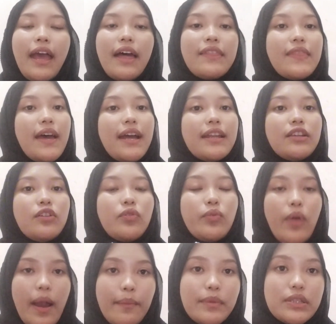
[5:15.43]
And then
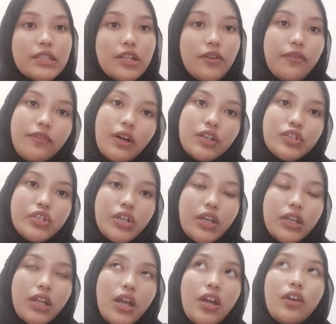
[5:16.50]
grammatical
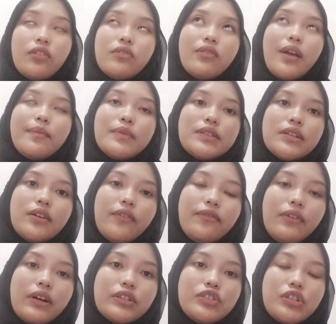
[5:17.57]
function. Grammatical
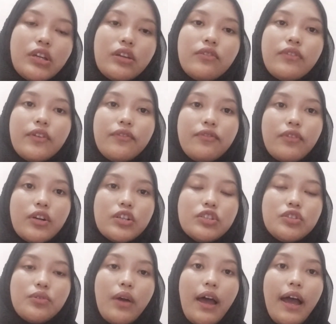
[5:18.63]
function refer
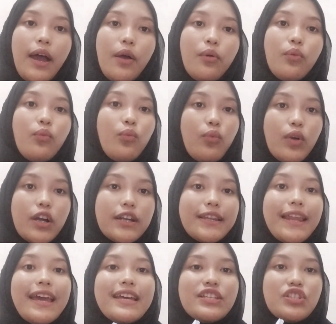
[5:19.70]
to how
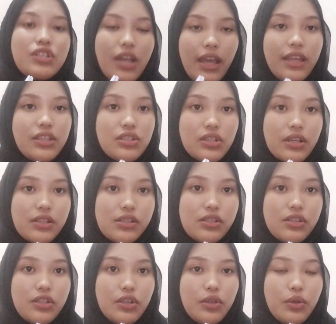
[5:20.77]
word changes
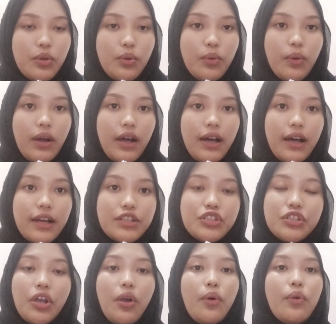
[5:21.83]
to
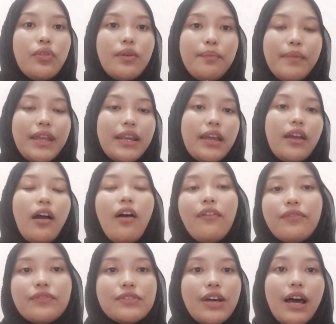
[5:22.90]
show the meaning
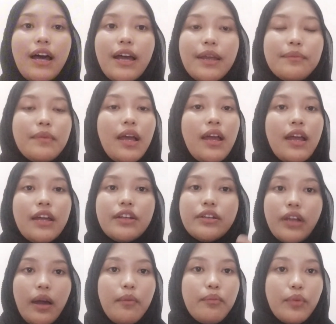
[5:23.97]
of time,
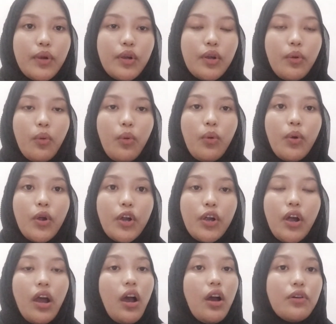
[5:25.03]
number,
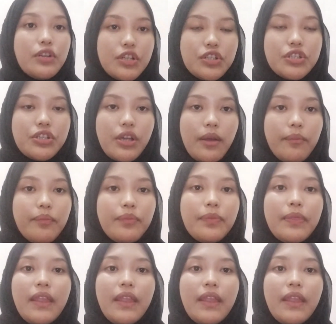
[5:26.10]
or ownership.